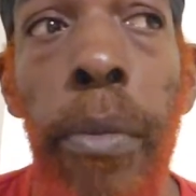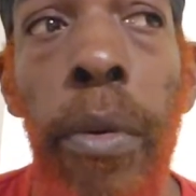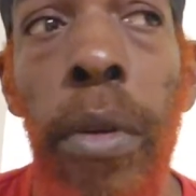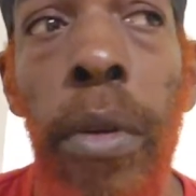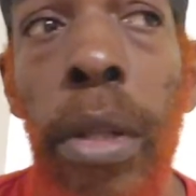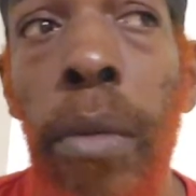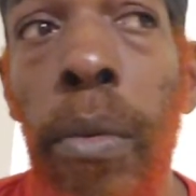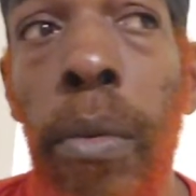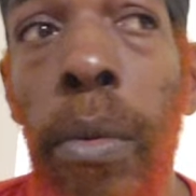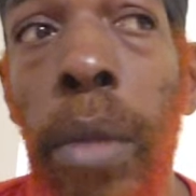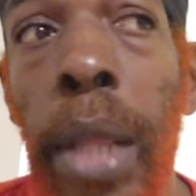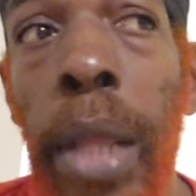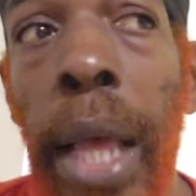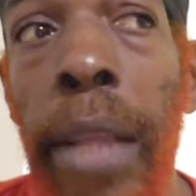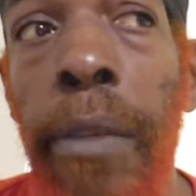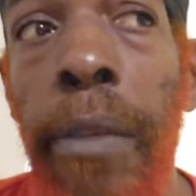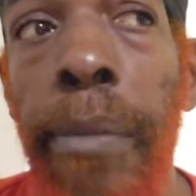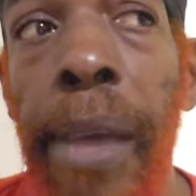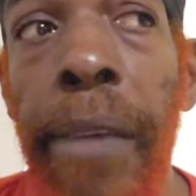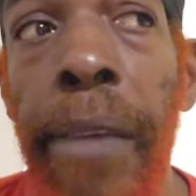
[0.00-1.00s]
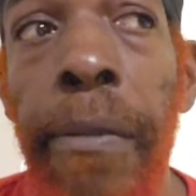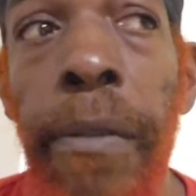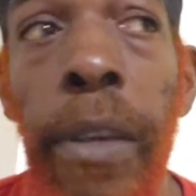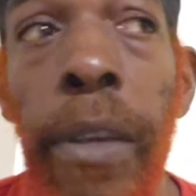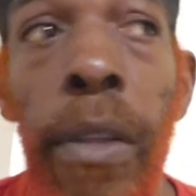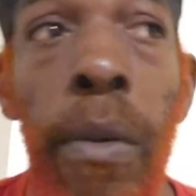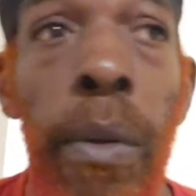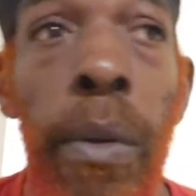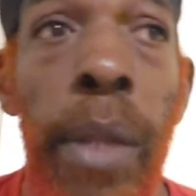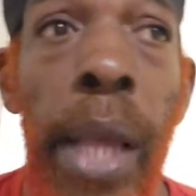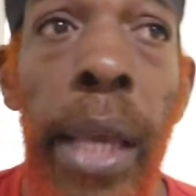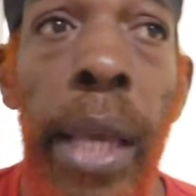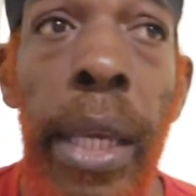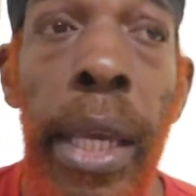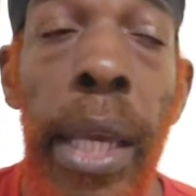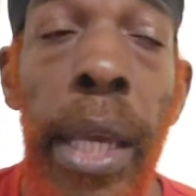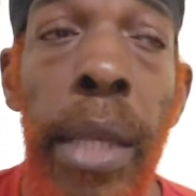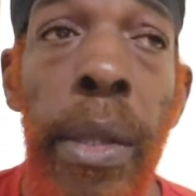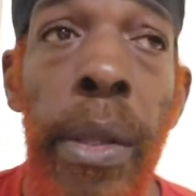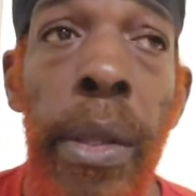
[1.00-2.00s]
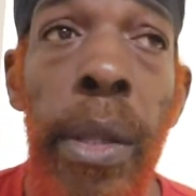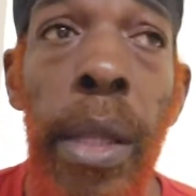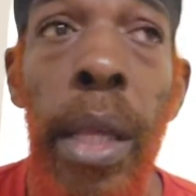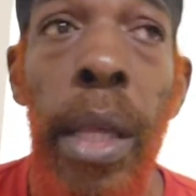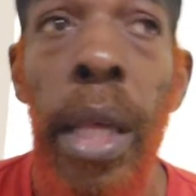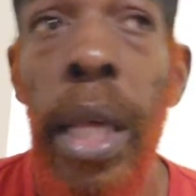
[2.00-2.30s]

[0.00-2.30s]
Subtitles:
gonna a lot of my videos, I guess,